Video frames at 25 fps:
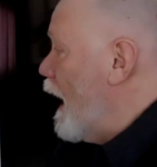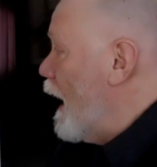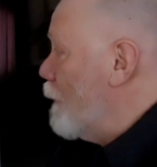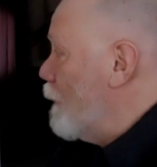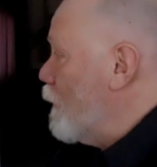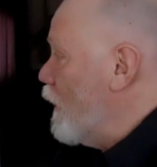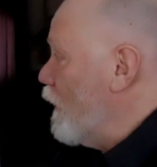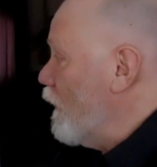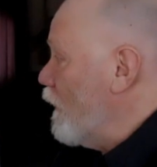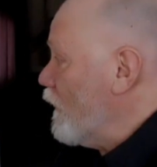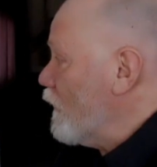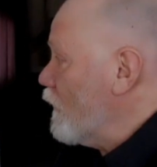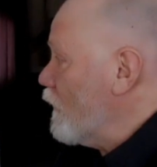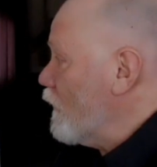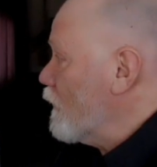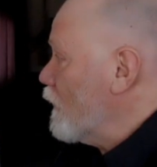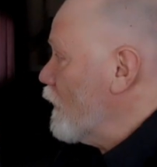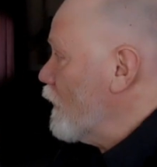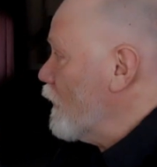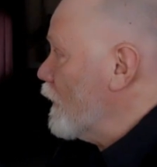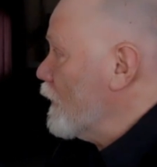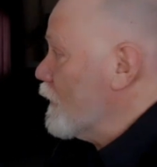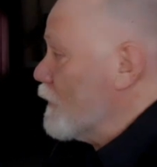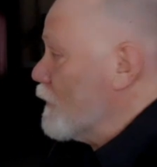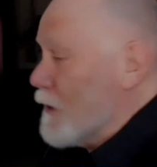I'm also
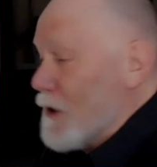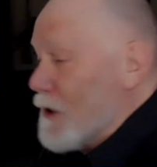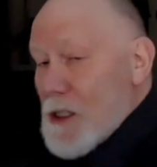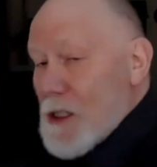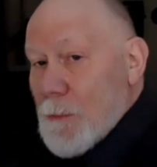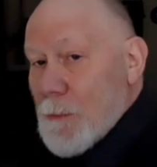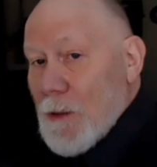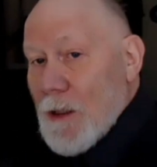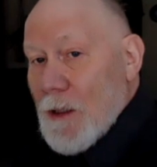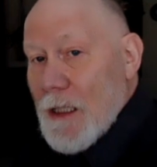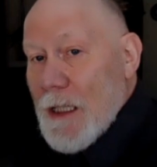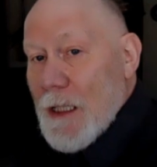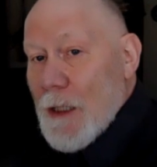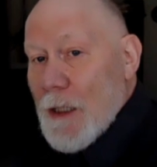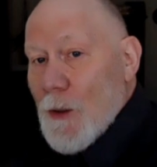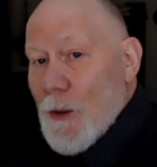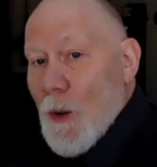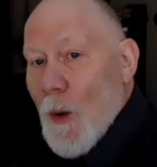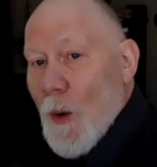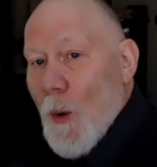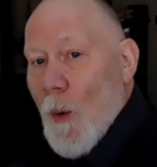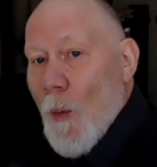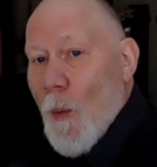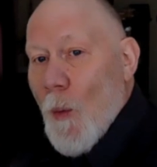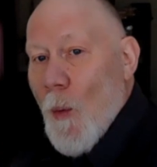going to
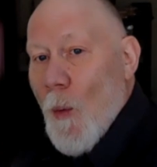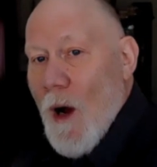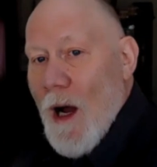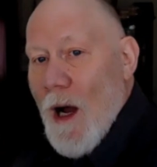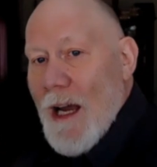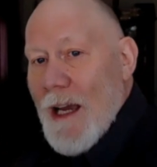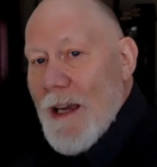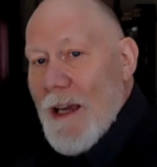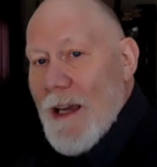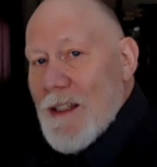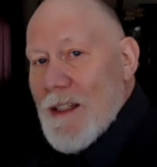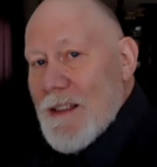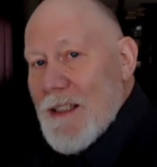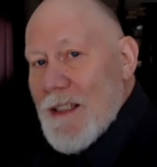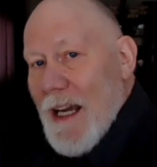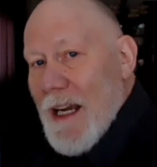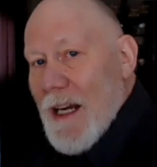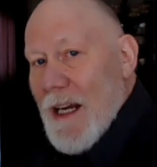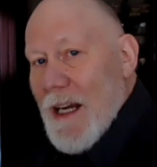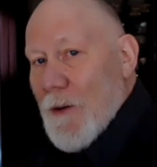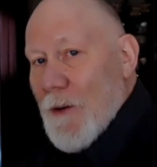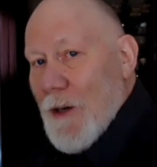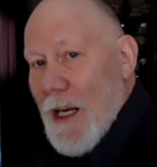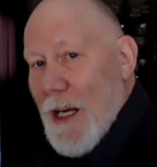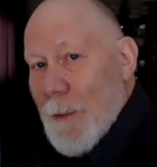explain why the
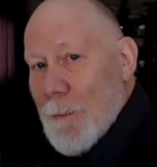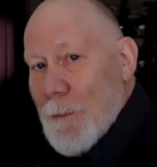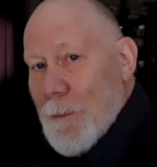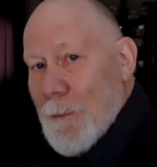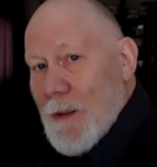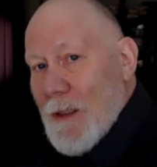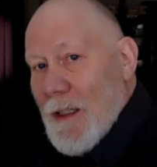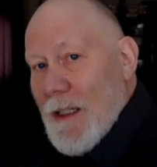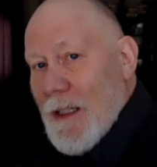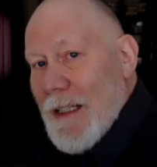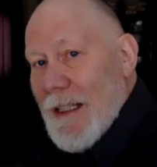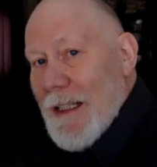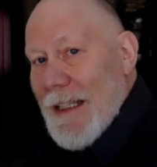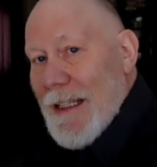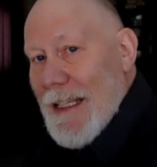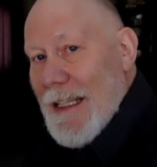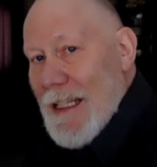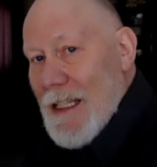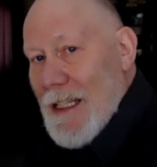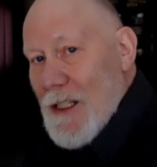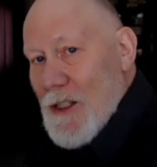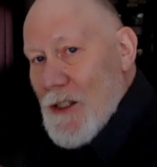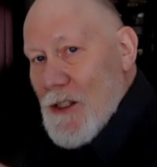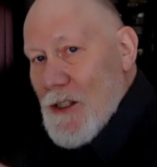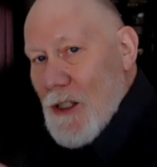diagram
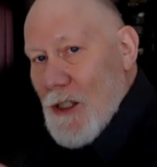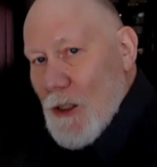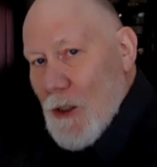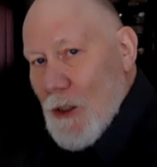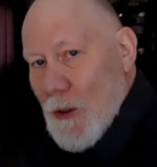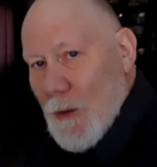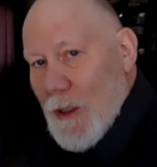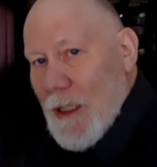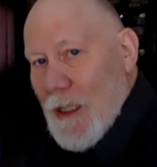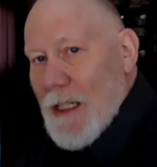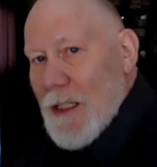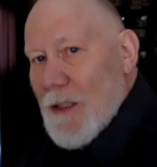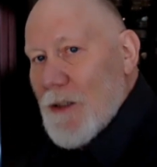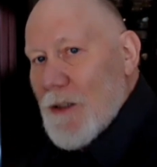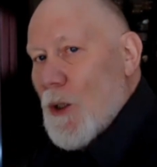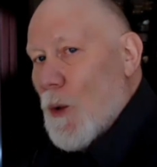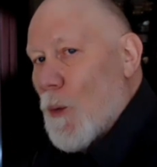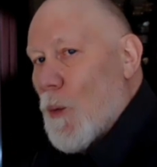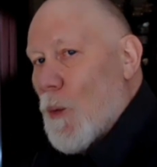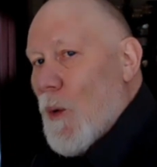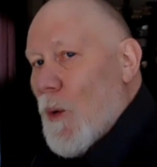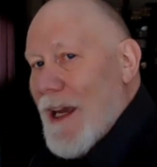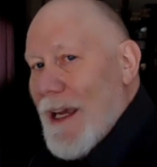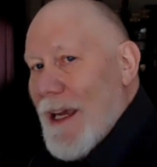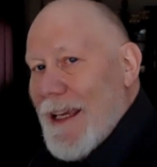is created the
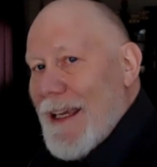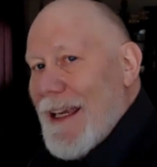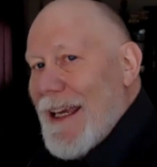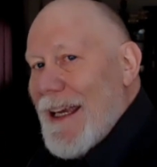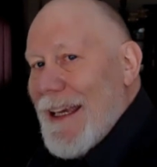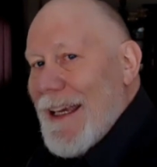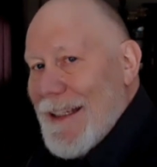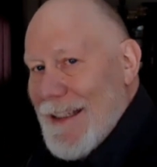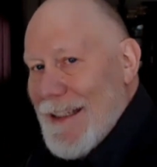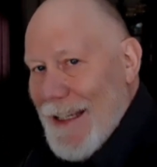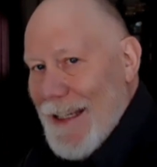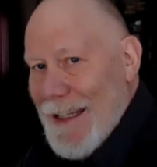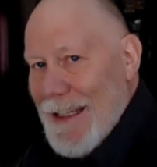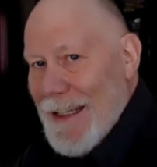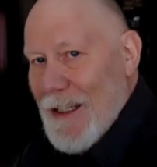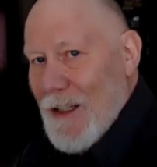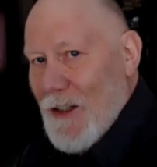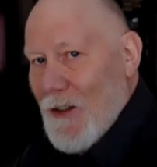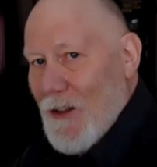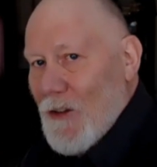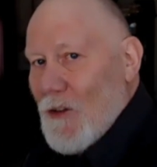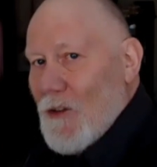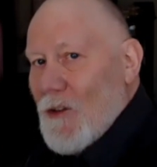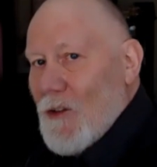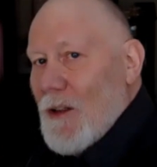way it
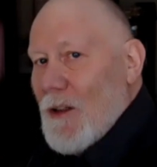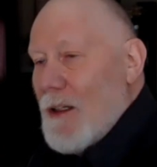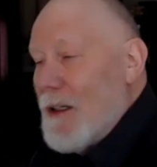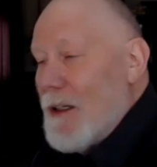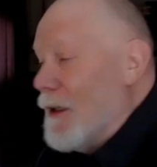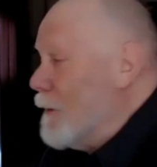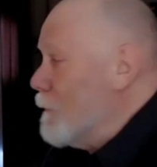is,